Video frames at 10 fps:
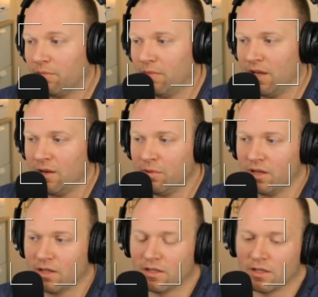Anybody
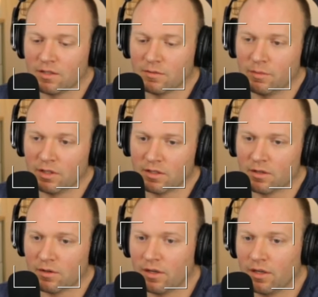that does
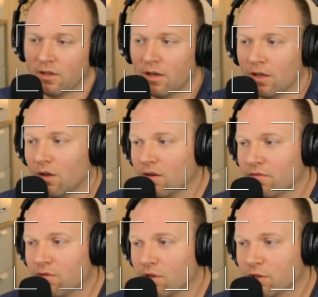military and law
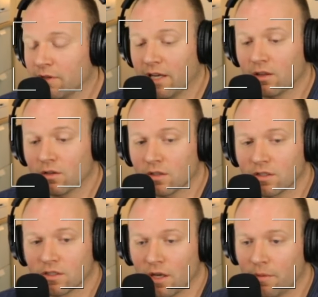enforcement, they learn
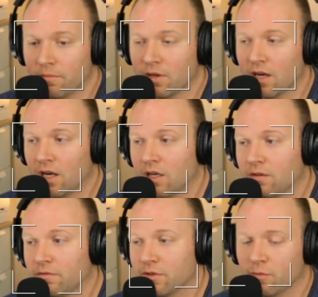some kind
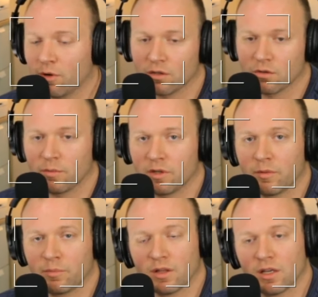of small joint
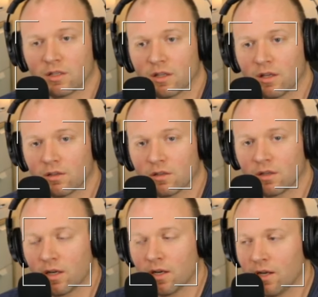manipulation. They
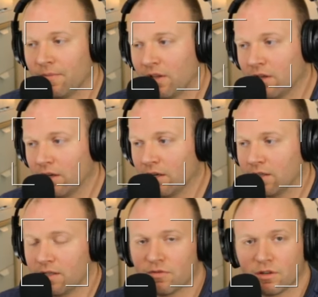learned
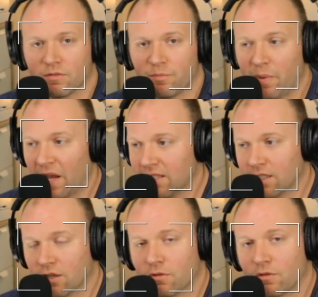different
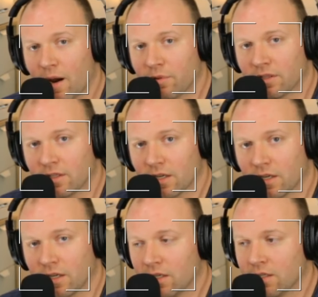basic grappling
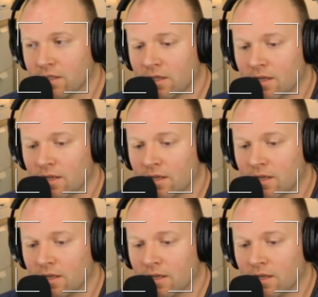techniques